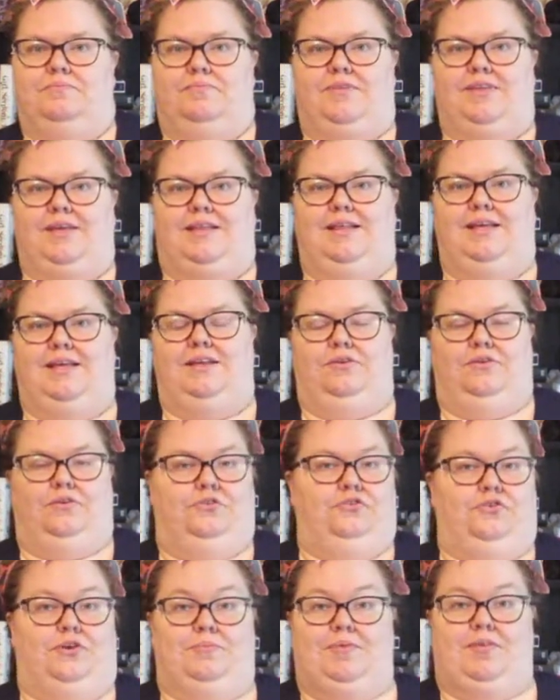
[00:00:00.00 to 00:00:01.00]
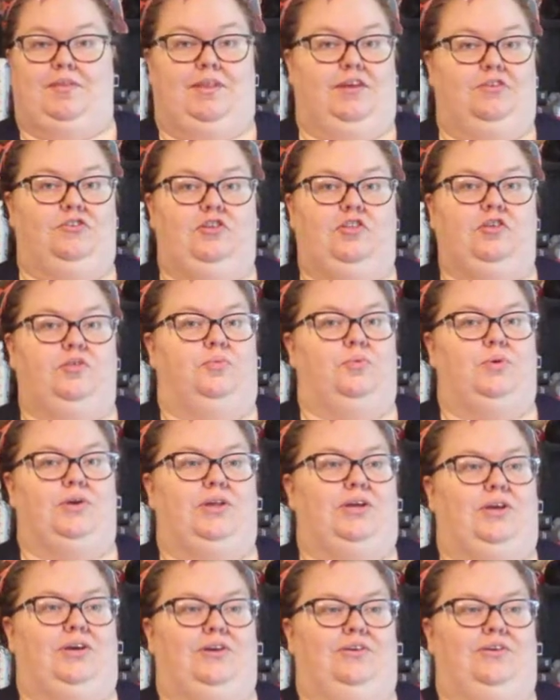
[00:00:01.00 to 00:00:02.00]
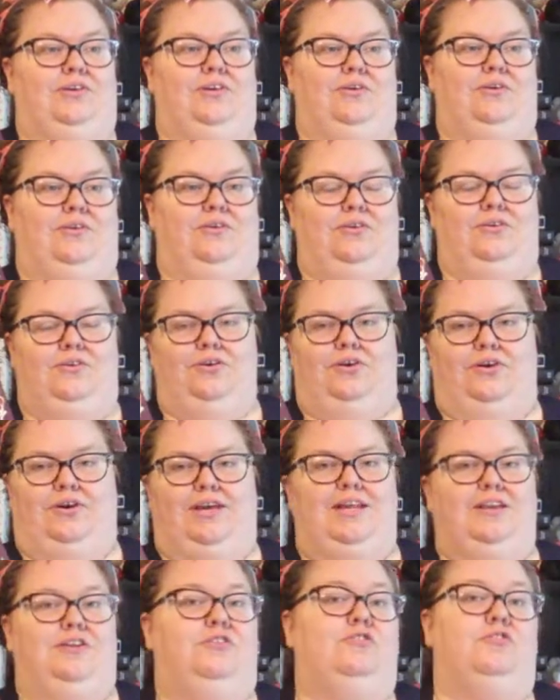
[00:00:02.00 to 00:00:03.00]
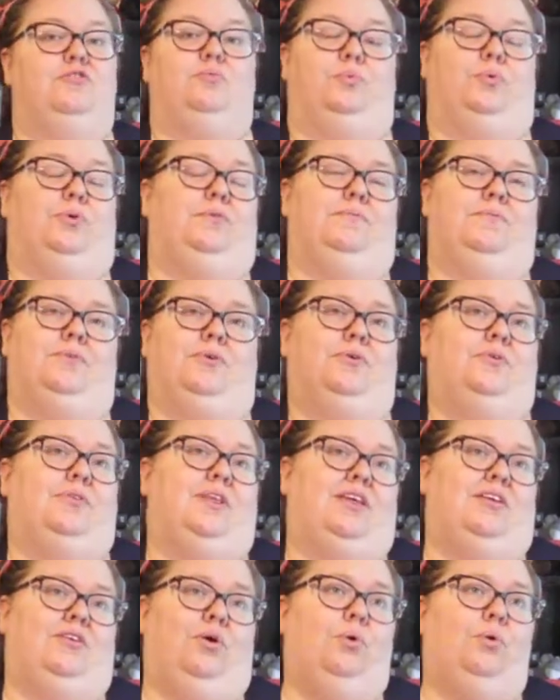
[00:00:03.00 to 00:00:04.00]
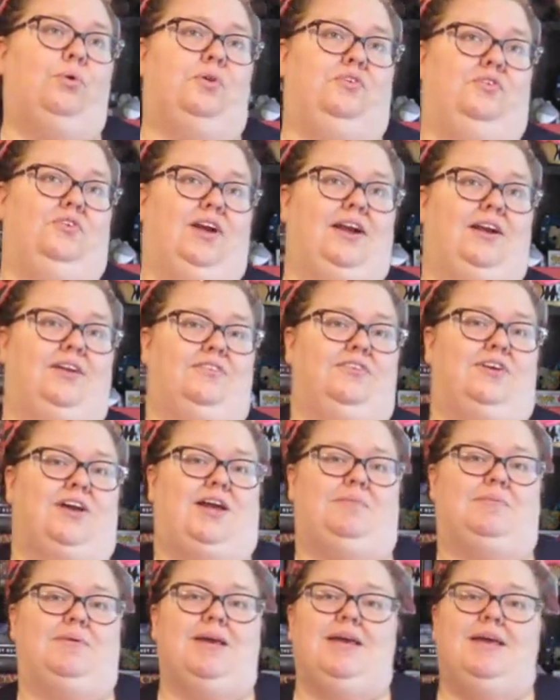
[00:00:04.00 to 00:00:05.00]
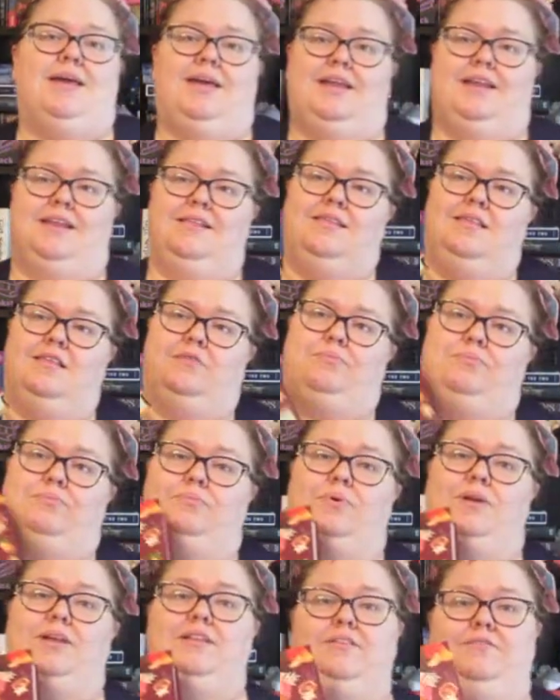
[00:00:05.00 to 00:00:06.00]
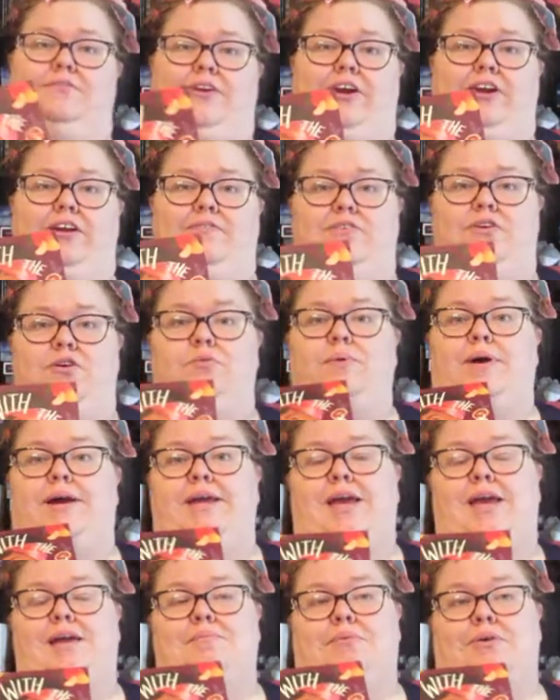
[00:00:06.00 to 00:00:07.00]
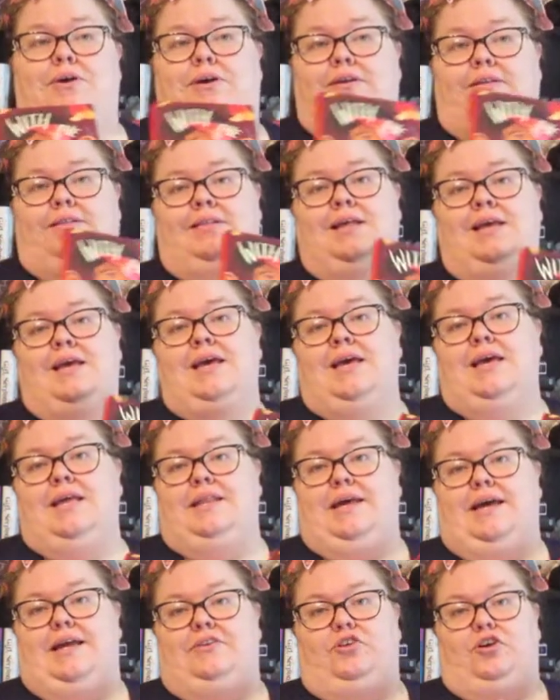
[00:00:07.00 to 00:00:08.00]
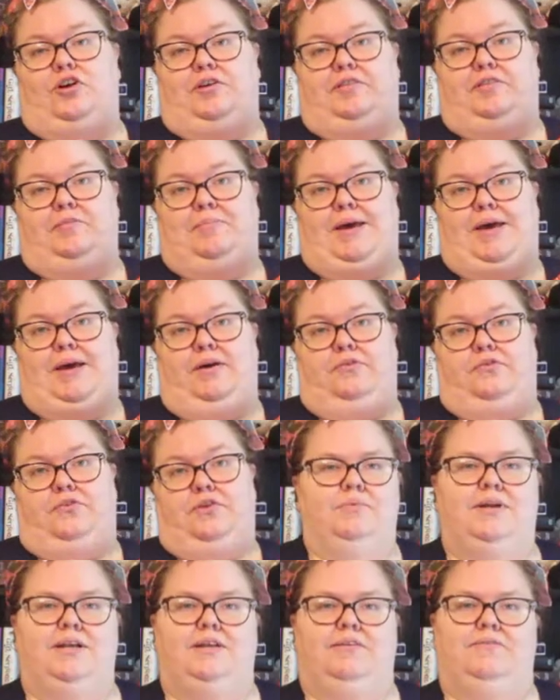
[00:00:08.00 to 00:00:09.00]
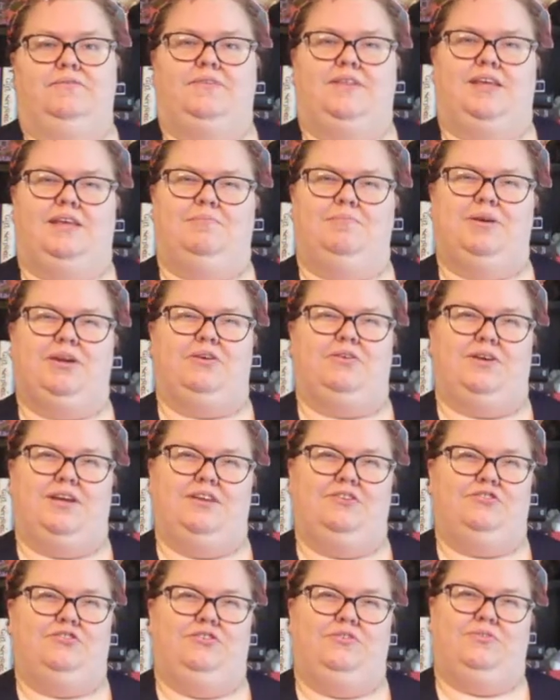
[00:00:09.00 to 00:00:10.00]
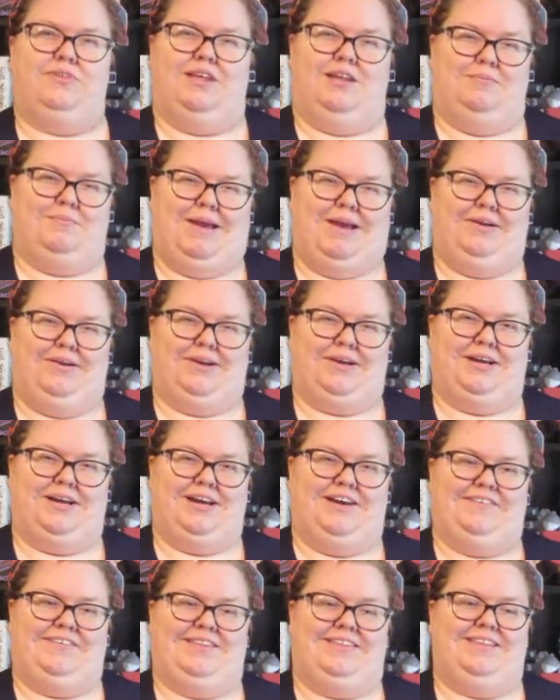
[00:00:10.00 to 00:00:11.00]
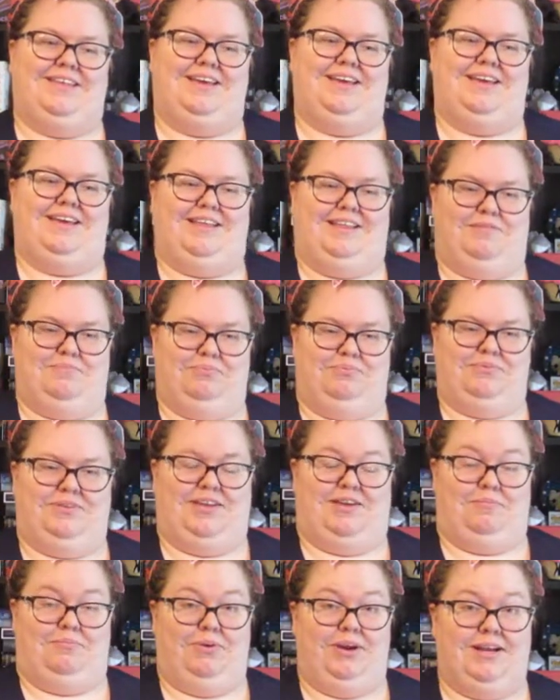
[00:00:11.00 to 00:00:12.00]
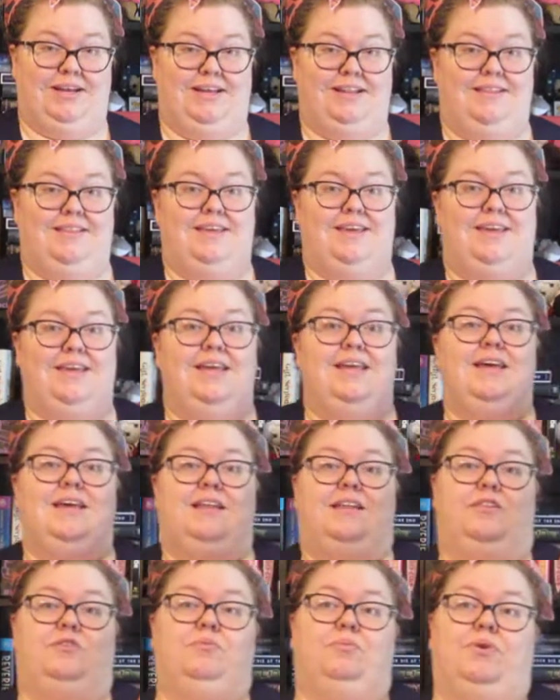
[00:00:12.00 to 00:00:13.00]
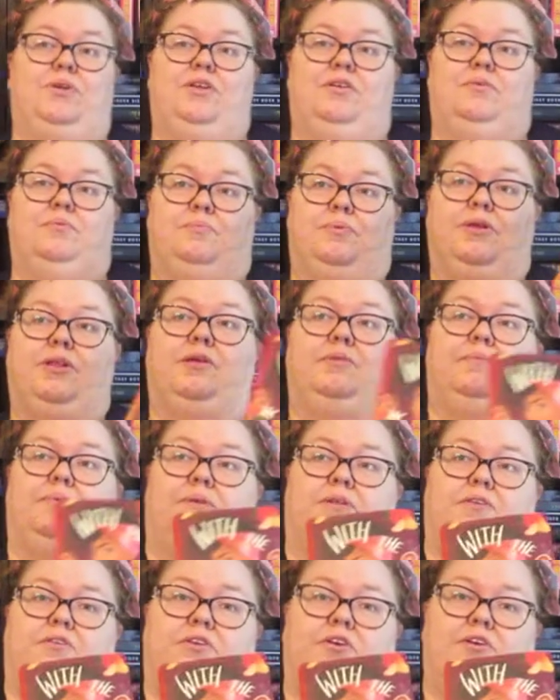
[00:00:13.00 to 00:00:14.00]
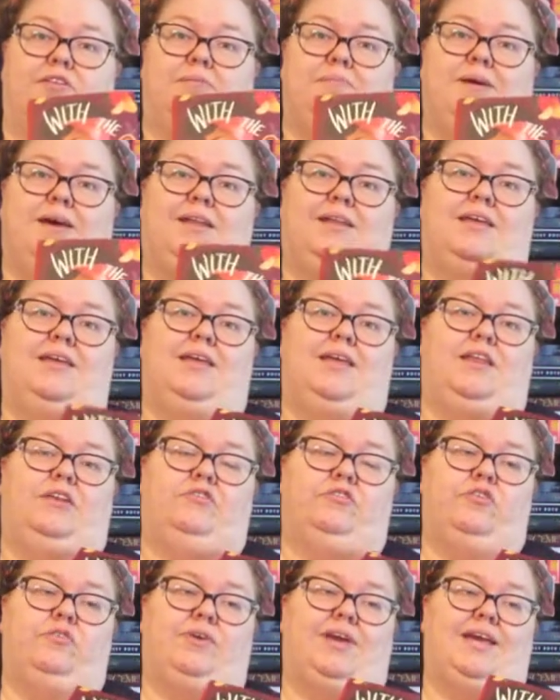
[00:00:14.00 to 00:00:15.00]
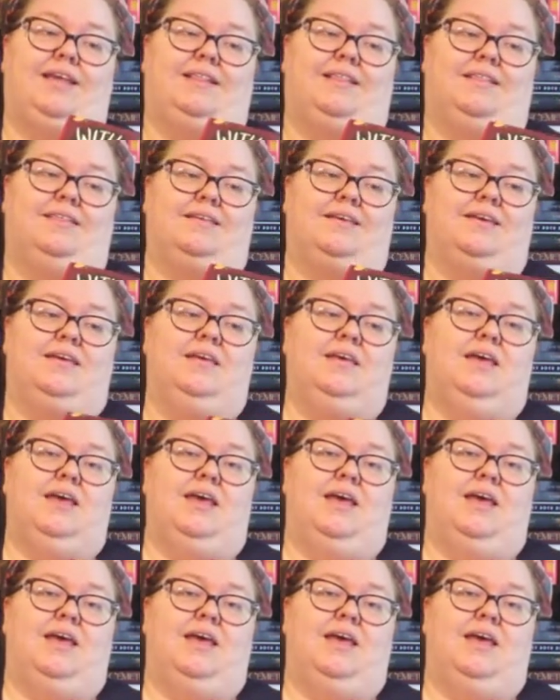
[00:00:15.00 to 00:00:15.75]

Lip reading: succeed in her dreams. And like, she's a really good cook, and you just root for her the whole entire time. And this is one of the very few YA books that talks about one of the bigger issues in America, I would say, is teen pregnancy. This one really, really talks about it and showcases it.